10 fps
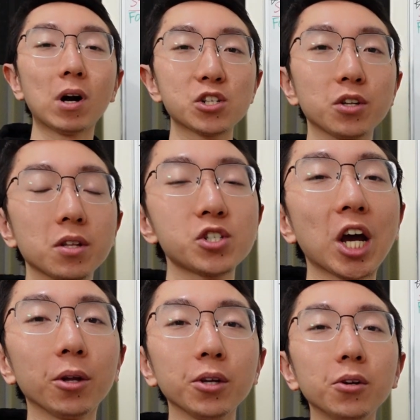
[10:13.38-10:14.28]
watching the
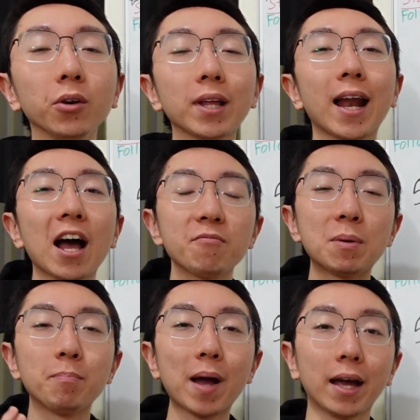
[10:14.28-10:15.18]
channel, you know that I've
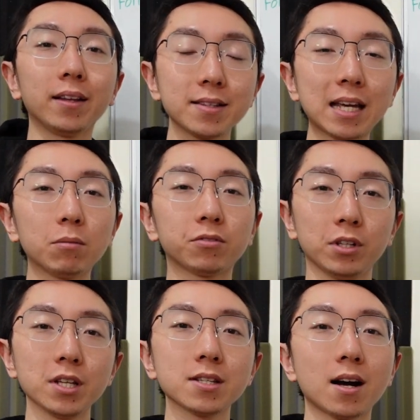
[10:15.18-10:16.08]
been banging the table for
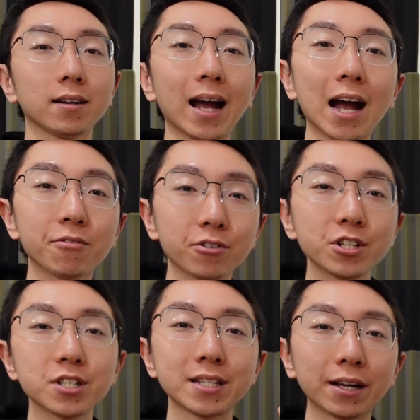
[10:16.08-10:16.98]
this stock every
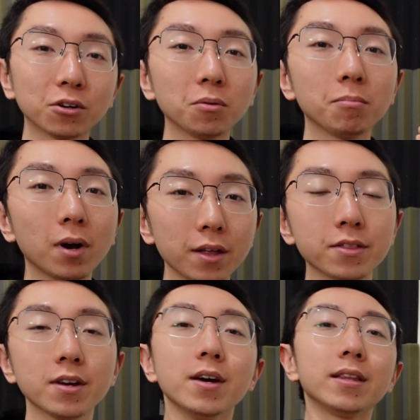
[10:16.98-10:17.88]
single
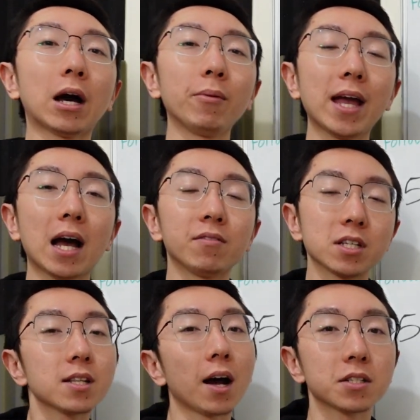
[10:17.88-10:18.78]
month that we have a
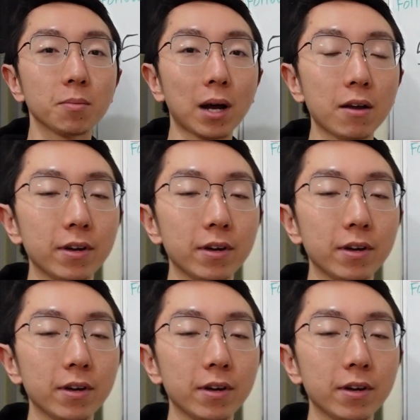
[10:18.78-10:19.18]
stocks to buy